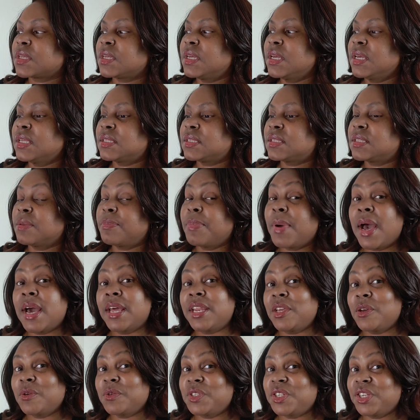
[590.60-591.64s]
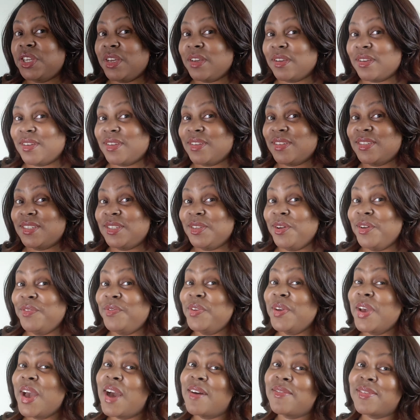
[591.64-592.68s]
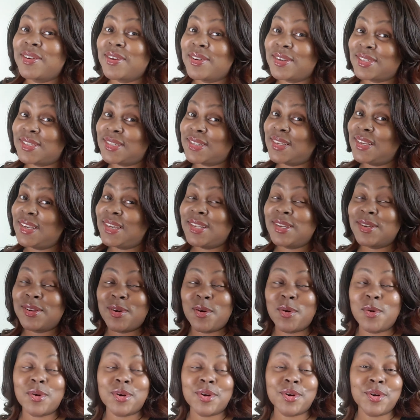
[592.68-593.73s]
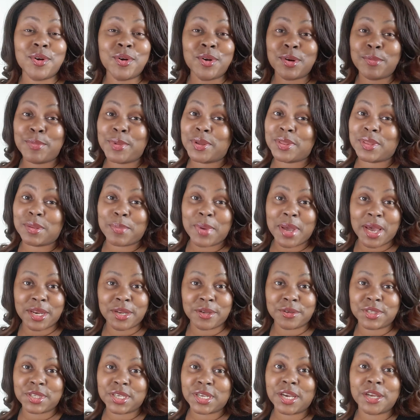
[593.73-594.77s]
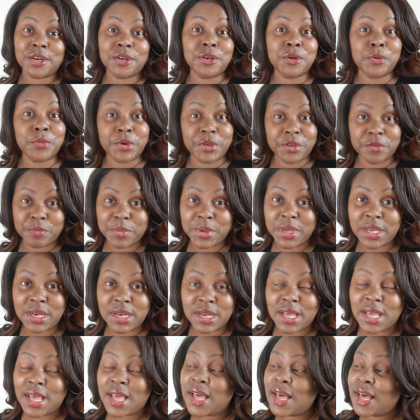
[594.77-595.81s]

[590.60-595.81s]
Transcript: It's the Patio Chick. So if you haven't seen or heard about the Patio Chick, I don't know where you've been.